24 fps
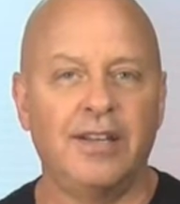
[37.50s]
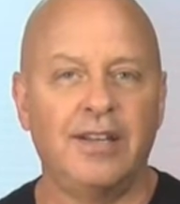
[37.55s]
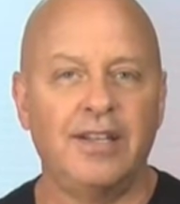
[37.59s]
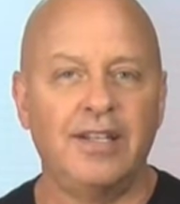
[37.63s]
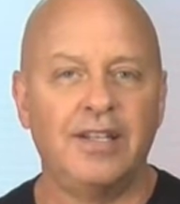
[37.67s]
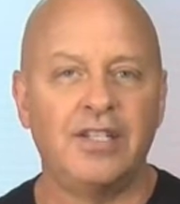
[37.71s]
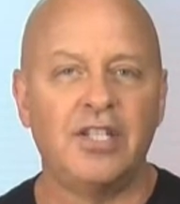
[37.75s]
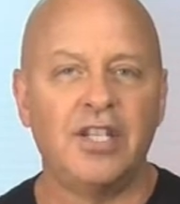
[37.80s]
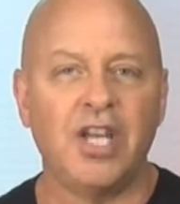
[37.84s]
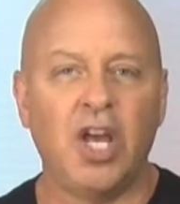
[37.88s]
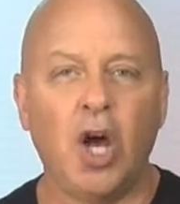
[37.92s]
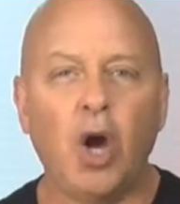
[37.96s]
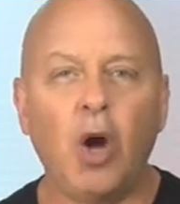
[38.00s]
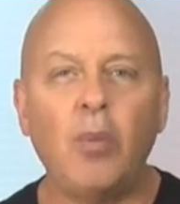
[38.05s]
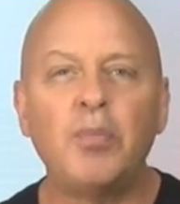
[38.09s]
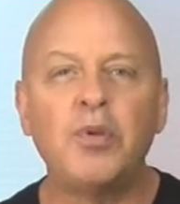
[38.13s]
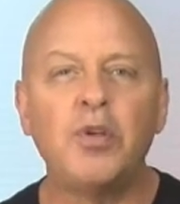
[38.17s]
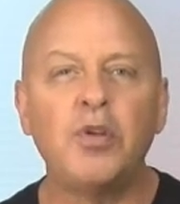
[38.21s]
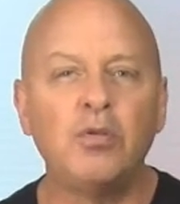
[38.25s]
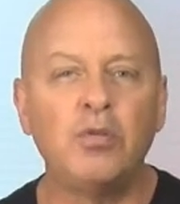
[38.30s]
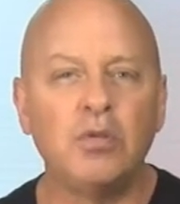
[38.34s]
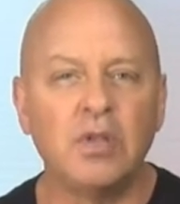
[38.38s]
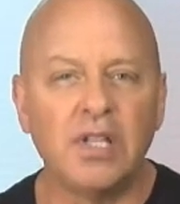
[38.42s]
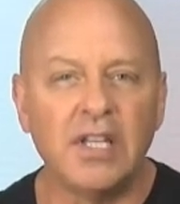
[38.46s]
to help
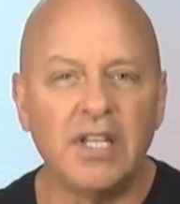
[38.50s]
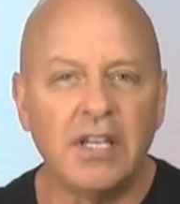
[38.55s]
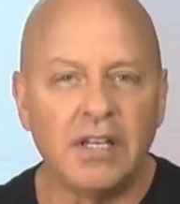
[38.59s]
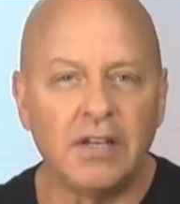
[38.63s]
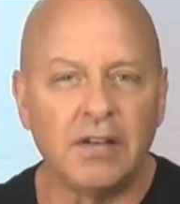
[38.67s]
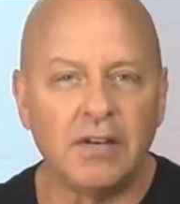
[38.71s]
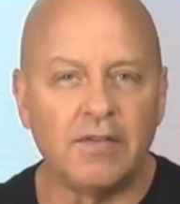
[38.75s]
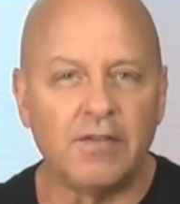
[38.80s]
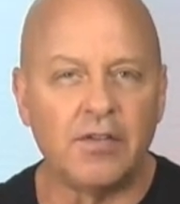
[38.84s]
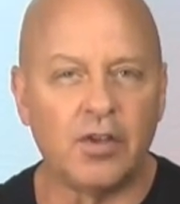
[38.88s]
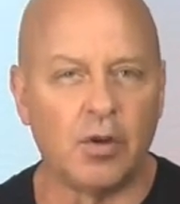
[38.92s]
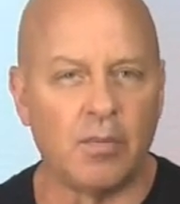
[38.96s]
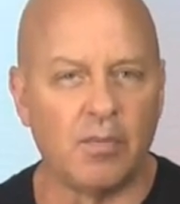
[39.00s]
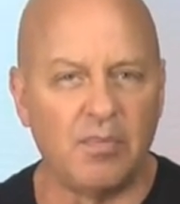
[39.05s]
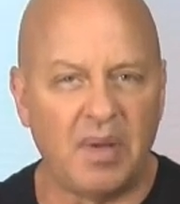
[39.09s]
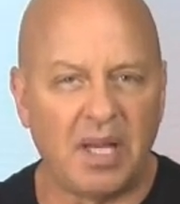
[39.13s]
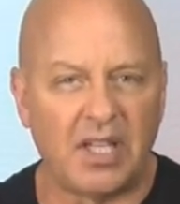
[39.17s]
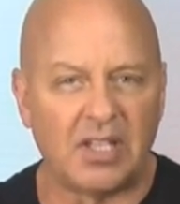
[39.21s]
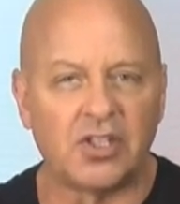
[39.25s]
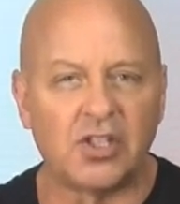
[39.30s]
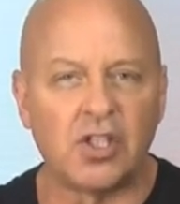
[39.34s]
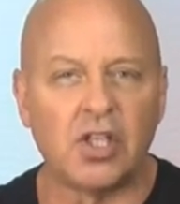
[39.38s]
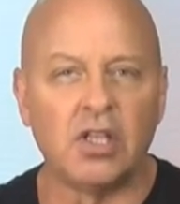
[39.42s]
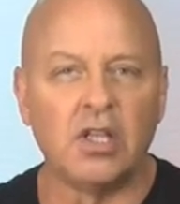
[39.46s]
you live your
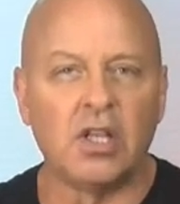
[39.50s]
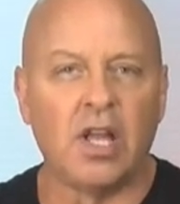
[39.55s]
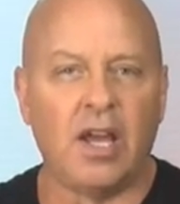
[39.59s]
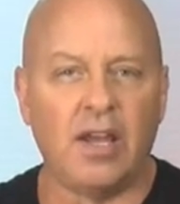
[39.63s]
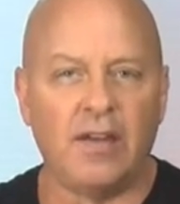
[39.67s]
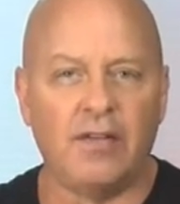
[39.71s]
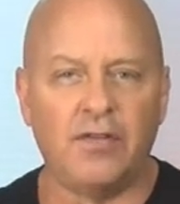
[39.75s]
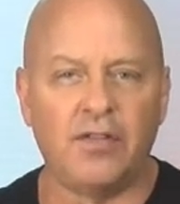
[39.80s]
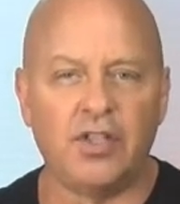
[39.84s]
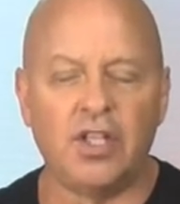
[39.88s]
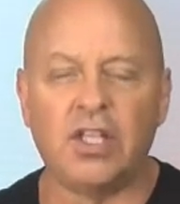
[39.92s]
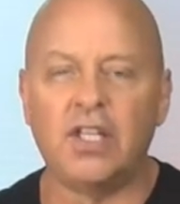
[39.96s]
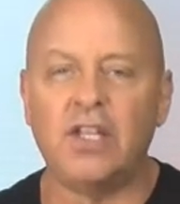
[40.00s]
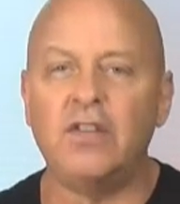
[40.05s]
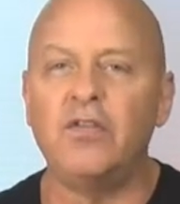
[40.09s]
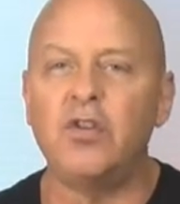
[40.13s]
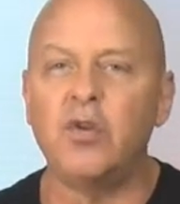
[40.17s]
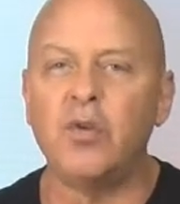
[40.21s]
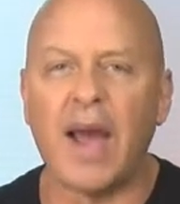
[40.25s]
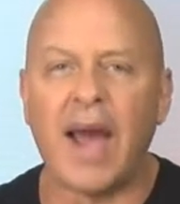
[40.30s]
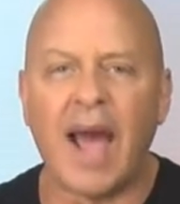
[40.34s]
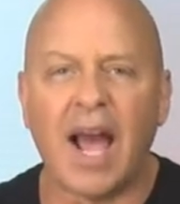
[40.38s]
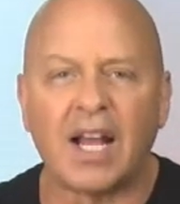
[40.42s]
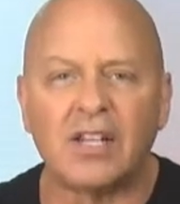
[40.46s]
best life, to give
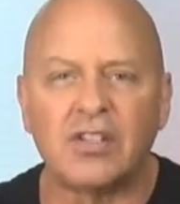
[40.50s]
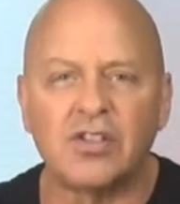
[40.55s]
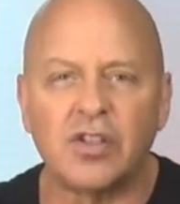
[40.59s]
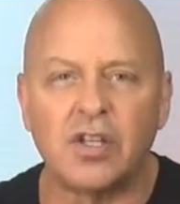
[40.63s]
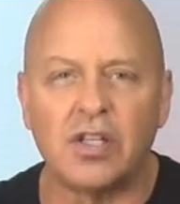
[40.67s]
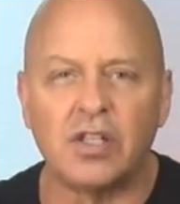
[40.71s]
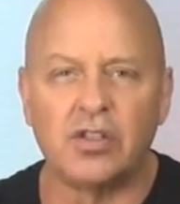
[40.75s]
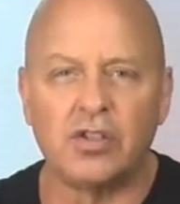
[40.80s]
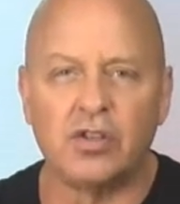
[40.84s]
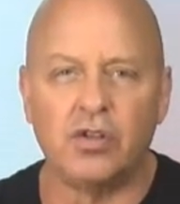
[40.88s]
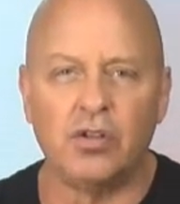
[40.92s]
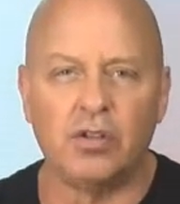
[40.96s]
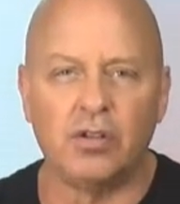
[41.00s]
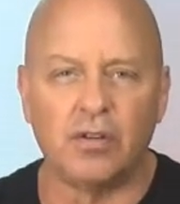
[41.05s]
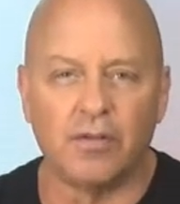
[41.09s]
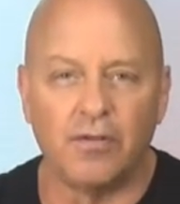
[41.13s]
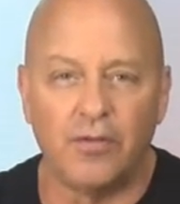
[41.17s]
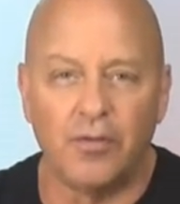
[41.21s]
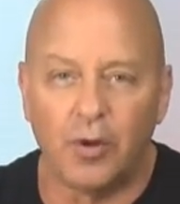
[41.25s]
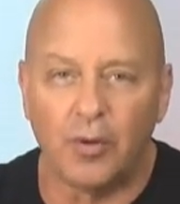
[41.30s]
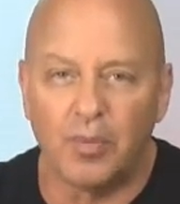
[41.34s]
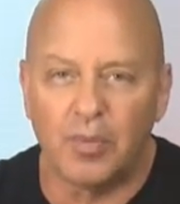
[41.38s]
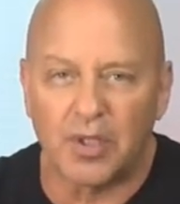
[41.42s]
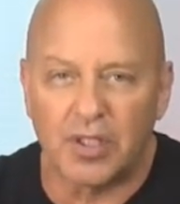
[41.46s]
you access to your
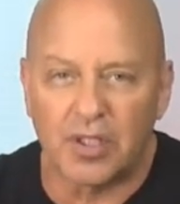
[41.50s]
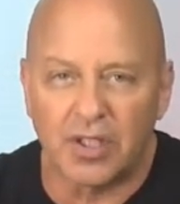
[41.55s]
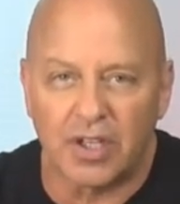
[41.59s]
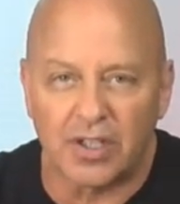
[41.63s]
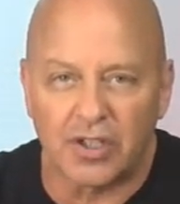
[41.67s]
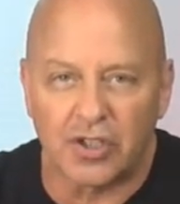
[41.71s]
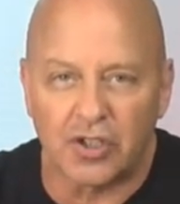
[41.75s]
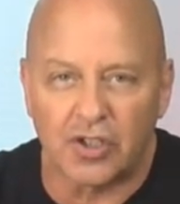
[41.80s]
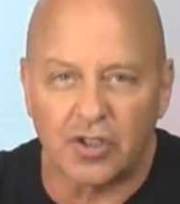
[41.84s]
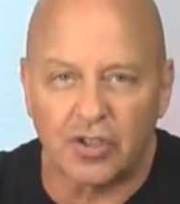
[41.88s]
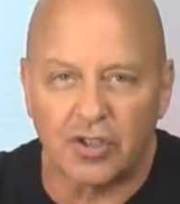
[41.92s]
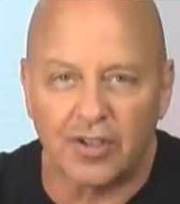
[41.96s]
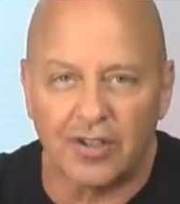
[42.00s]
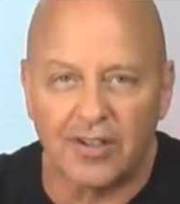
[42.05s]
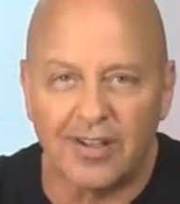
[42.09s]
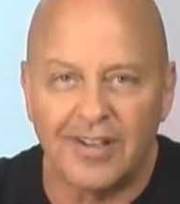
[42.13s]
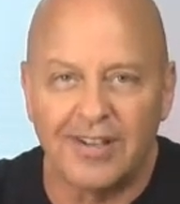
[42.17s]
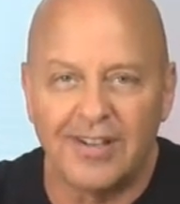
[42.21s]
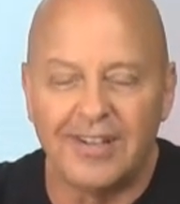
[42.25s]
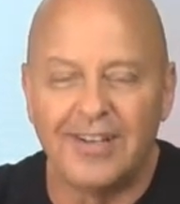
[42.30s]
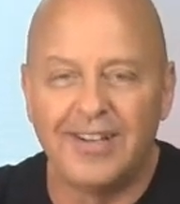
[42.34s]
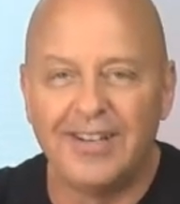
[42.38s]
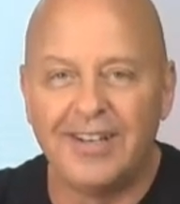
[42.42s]
full potential,